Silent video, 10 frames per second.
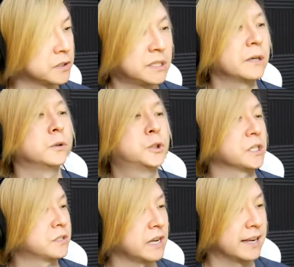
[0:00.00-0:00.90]
still
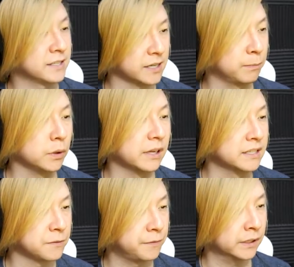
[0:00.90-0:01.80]
just as simple
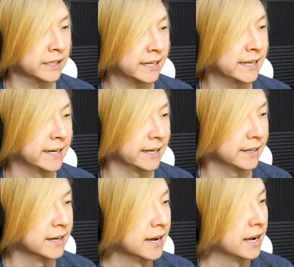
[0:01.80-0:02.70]
as filling it in.
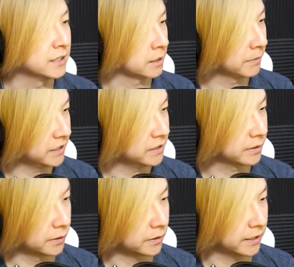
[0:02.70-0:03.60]
And some of these
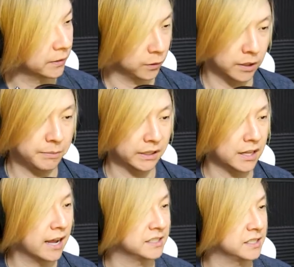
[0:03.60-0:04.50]
look like they're gonna be a
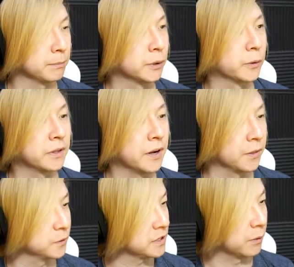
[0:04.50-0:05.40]
lot simpler than
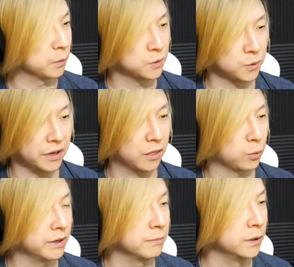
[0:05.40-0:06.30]
others. That one was only
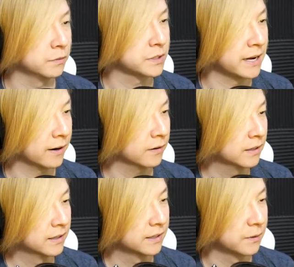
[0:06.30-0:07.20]
3 moves there.
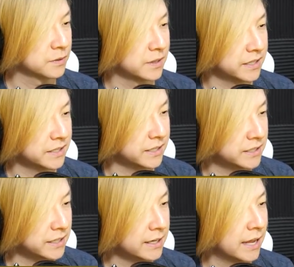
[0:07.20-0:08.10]
That was nice and
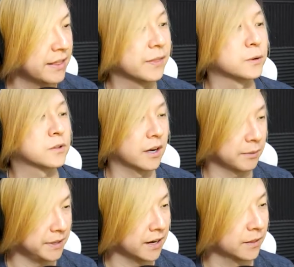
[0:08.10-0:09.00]
easy. And then there's
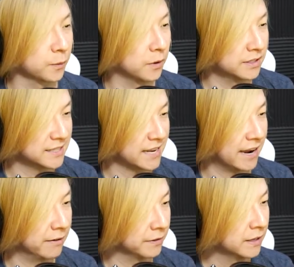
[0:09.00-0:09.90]
gonna be other ones that
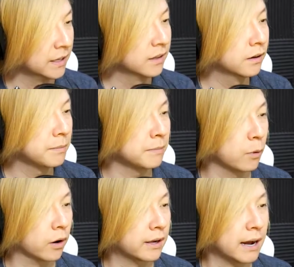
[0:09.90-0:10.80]
have a little bit
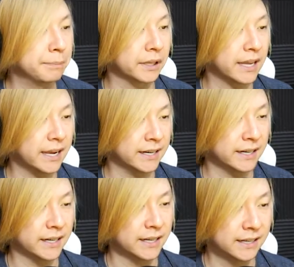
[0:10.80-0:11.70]
more
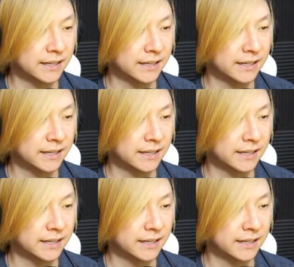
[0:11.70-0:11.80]
complicated